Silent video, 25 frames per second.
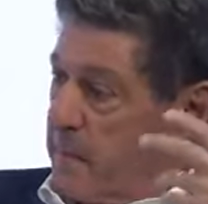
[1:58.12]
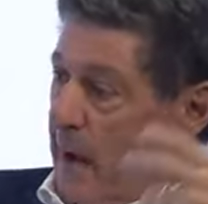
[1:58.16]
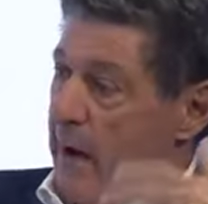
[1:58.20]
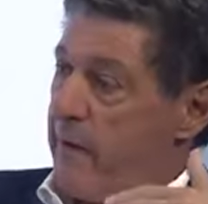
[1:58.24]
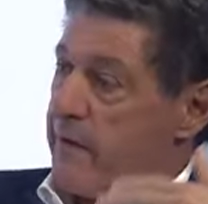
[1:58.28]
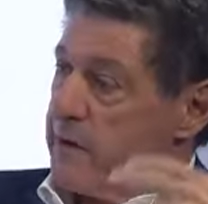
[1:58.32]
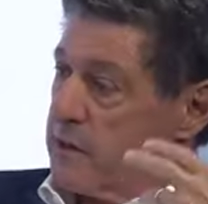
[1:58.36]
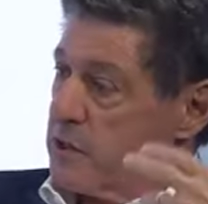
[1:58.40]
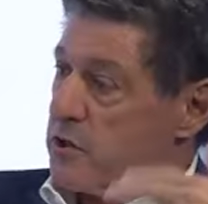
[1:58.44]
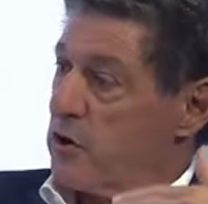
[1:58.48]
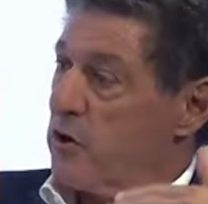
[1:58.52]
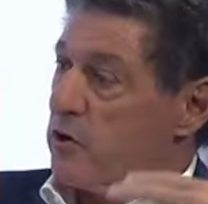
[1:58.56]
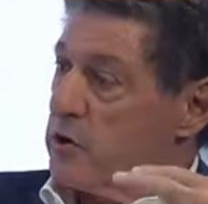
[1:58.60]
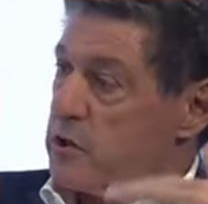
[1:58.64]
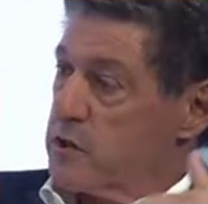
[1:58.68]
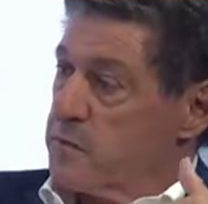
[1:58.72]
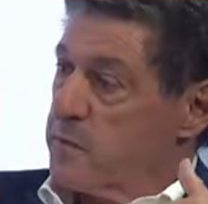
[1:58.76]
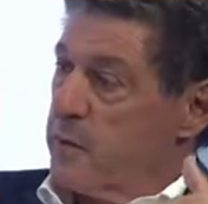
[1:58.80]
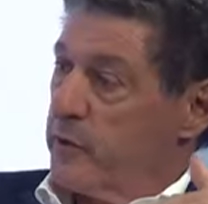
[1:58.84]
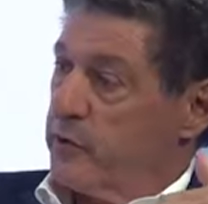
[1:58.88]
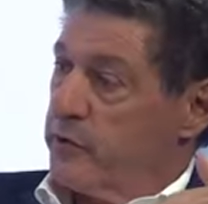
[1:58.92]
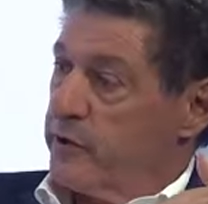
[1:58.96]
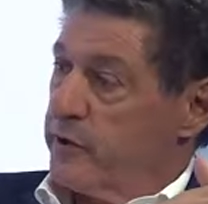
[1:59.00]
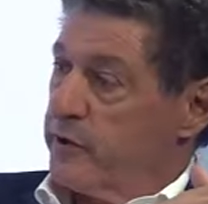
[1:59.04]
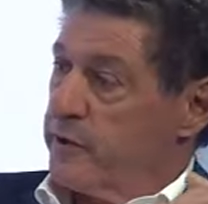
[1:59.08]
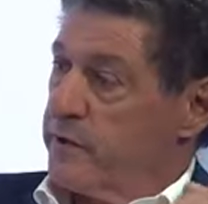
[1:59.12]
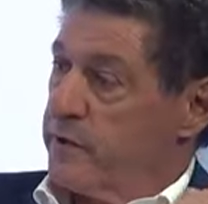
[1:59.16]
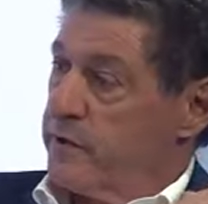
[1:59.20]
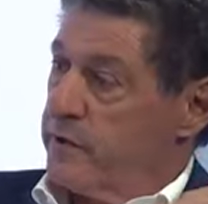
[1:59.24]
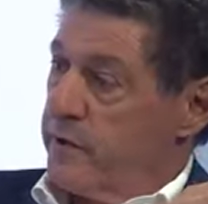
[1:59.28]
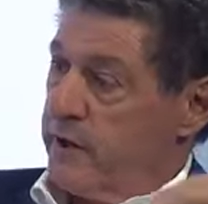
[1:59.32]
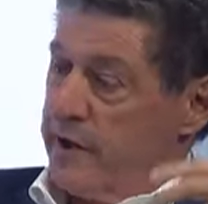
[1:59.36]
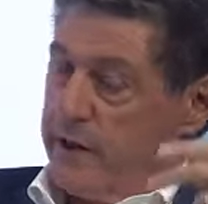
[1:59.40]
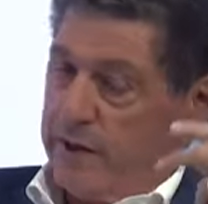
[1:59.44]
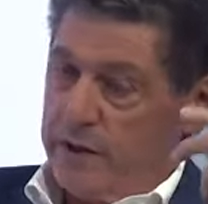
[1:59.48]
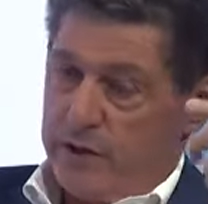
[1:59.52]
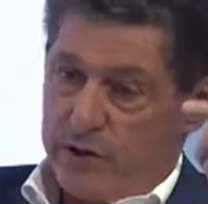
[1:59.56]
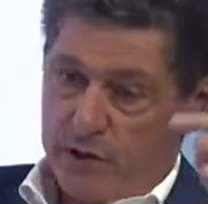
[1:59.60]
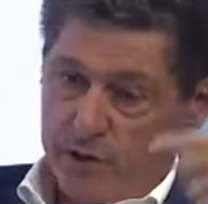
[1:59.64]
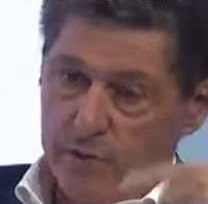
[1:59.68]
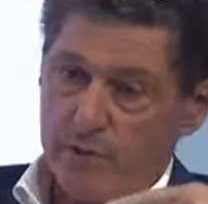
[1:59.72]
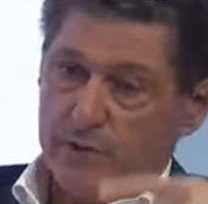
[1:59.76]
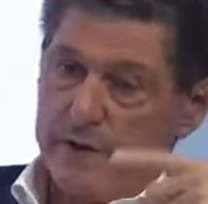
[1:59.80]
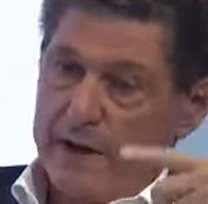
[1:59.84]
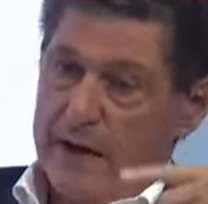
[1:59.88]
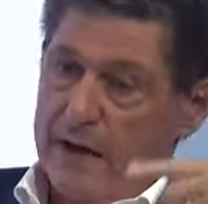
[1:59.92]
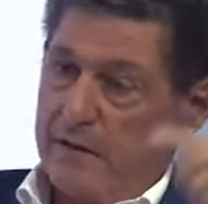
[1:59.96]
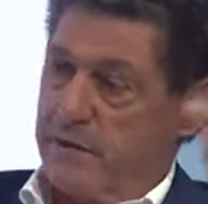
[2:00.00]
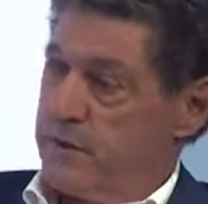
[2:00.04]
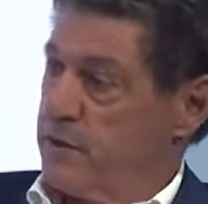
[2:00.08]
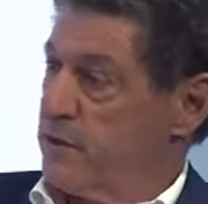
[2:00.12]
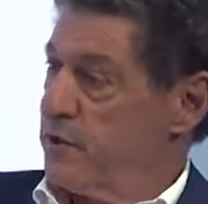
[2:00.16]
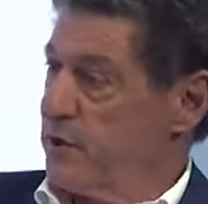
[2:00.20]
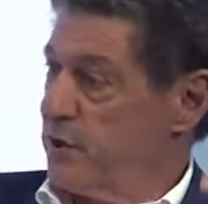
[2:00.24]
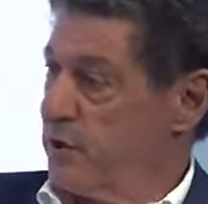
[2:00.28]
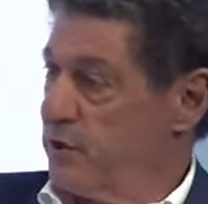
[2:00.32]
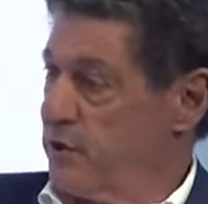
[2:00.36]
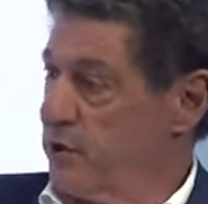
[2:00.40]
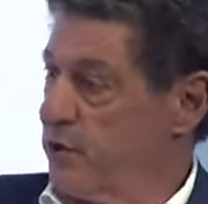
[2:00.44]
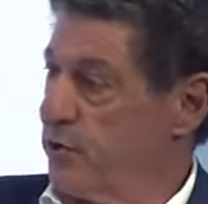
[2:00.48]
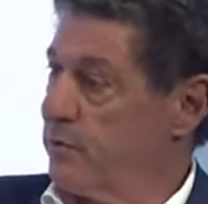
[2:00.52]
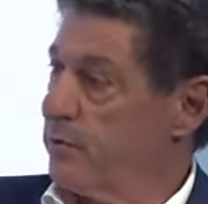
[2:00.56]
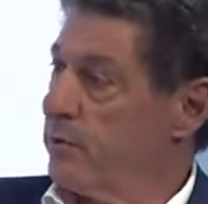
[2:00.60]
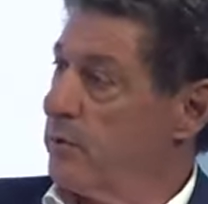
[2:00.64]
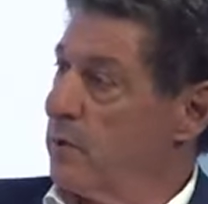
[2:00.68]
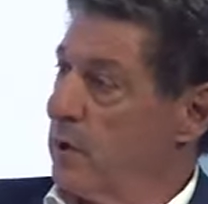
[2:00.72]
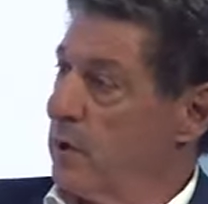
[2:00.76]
Paris correspondent in 2002